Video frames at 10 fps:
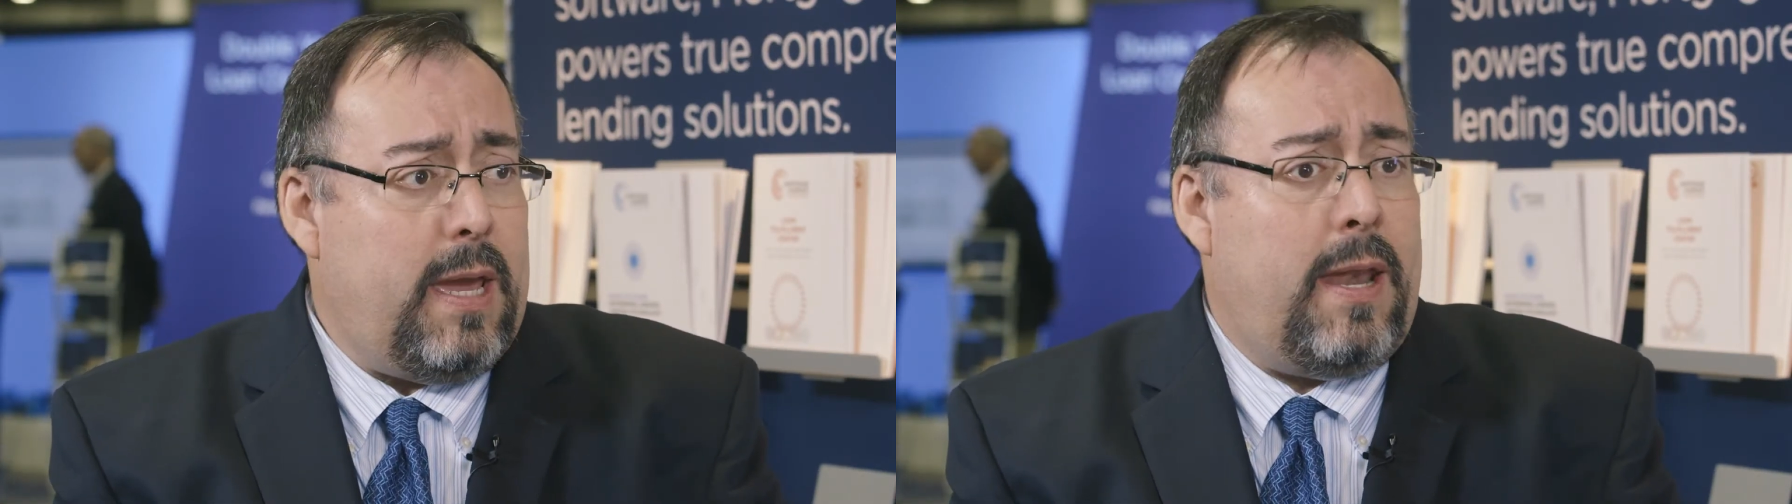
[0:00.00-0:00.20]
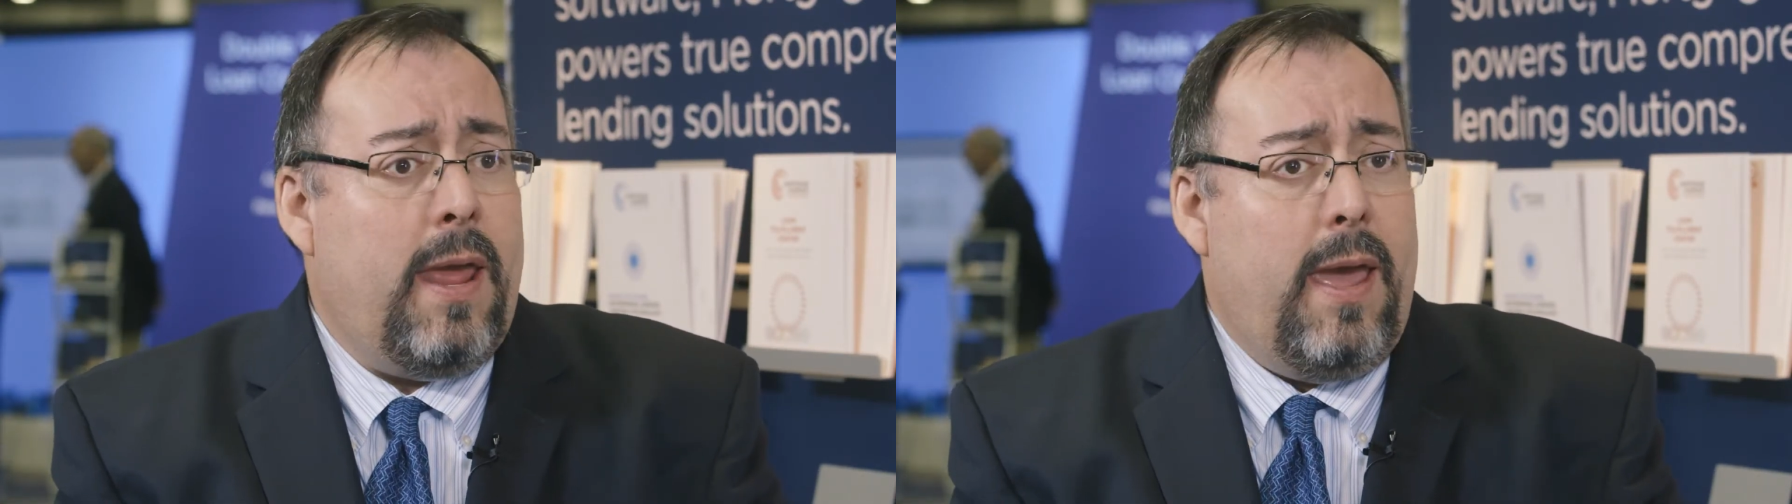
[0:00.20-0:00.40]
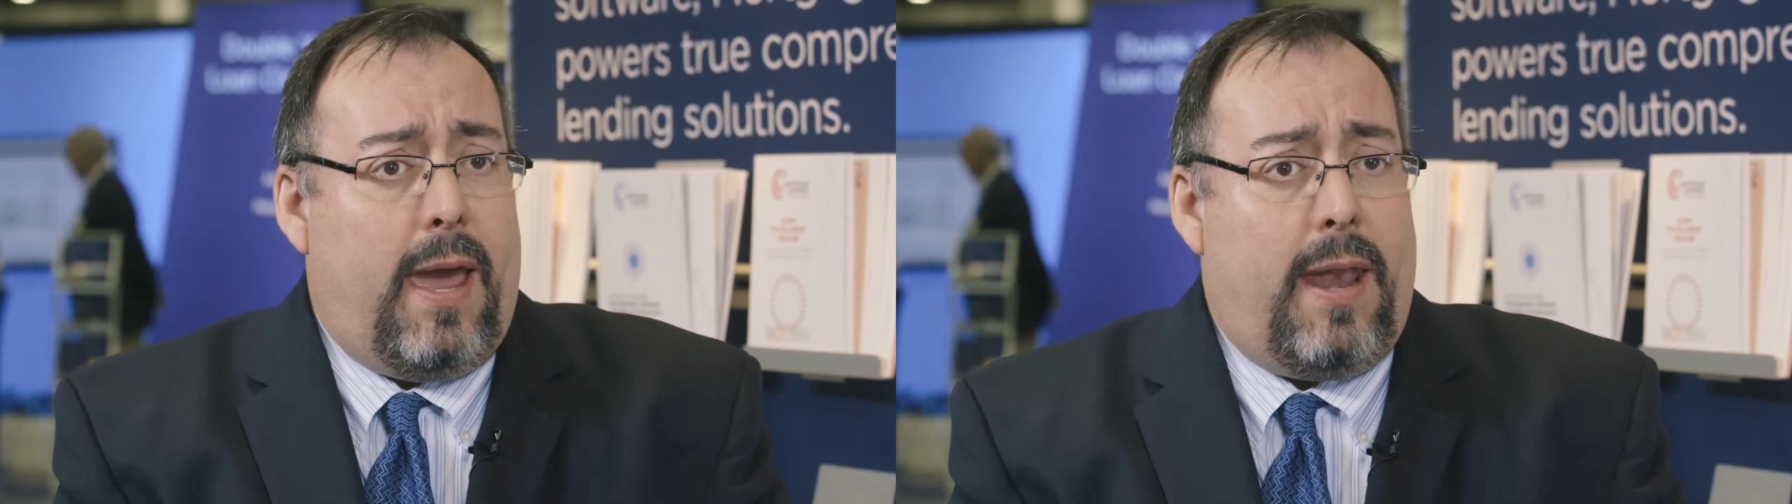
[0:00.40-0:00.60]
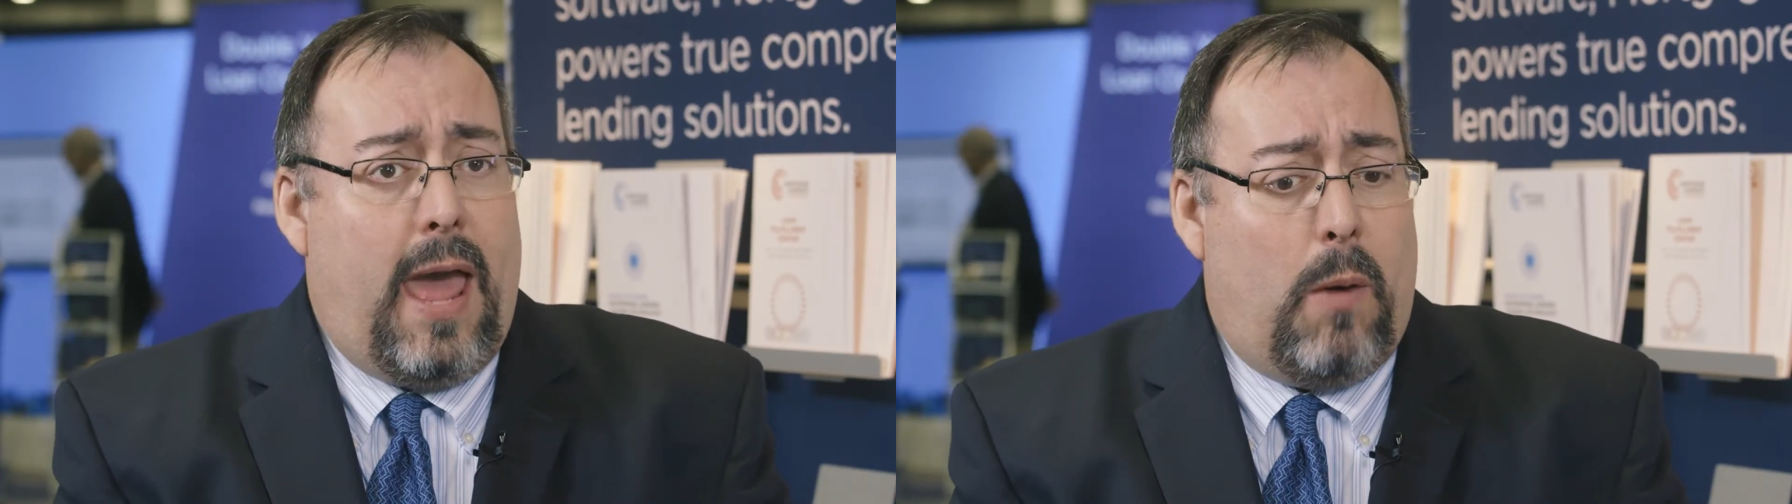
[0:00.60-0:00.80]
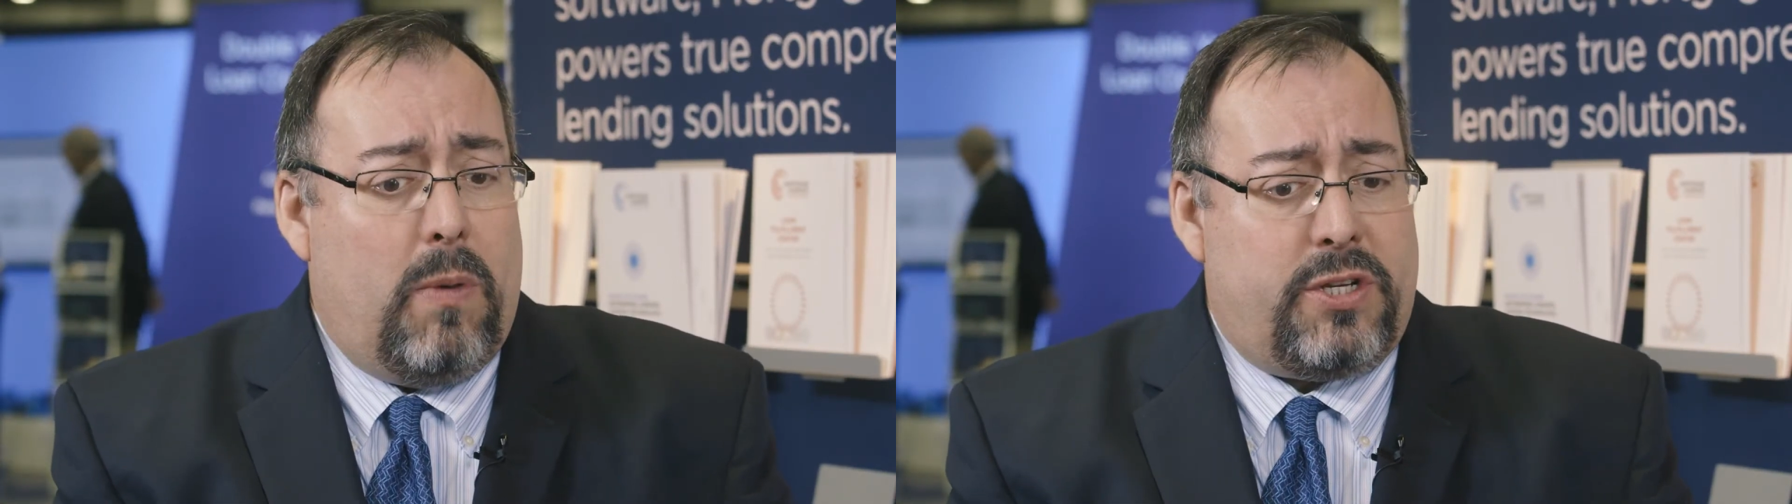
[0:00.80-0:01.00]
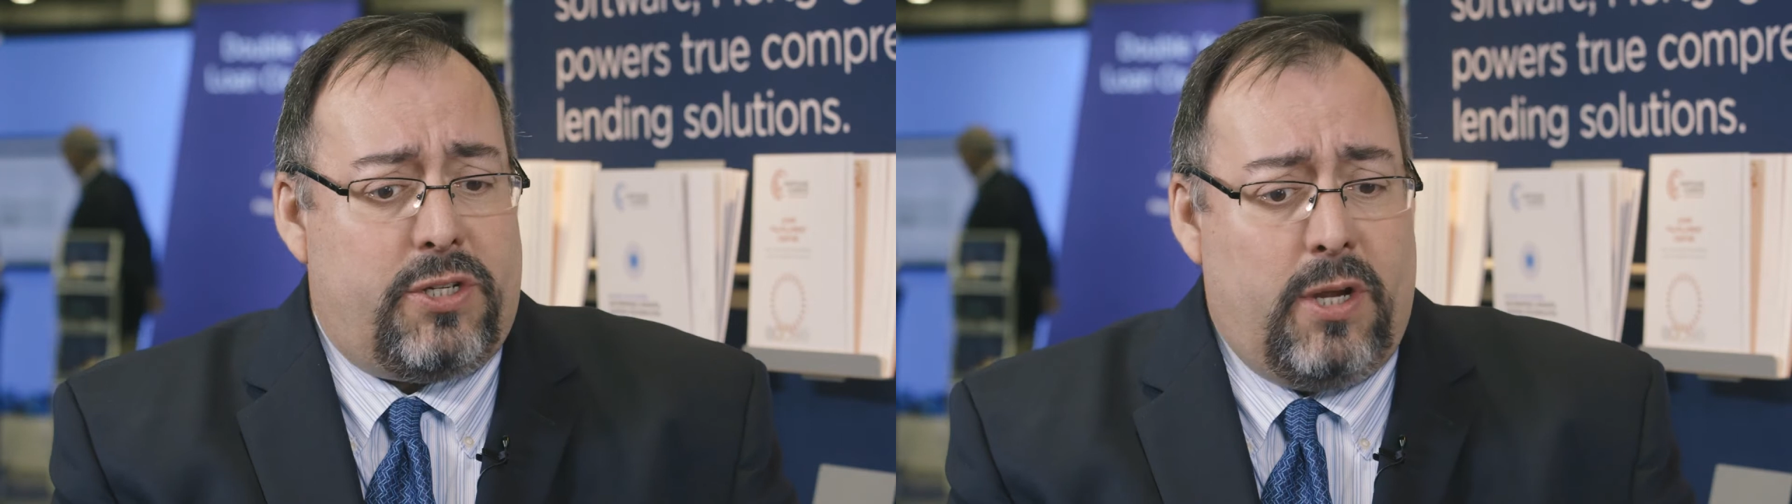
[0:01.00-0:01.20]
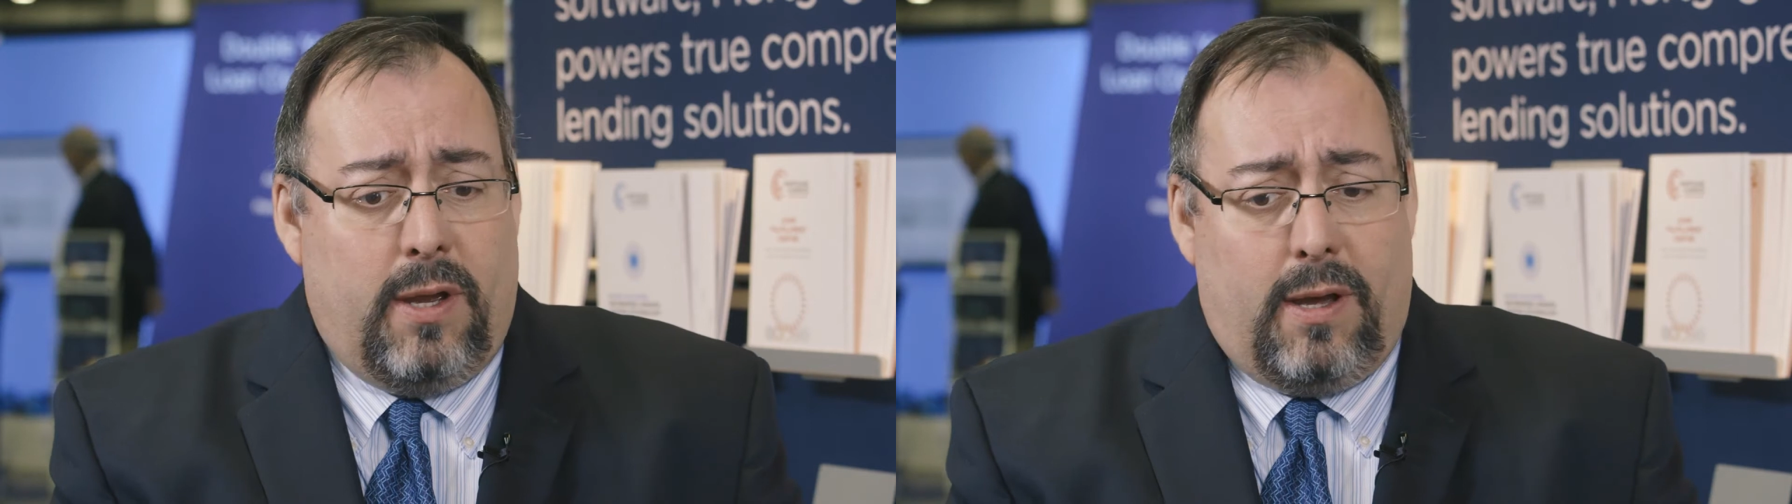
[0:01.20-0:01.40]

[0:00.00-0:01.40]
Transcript: and how much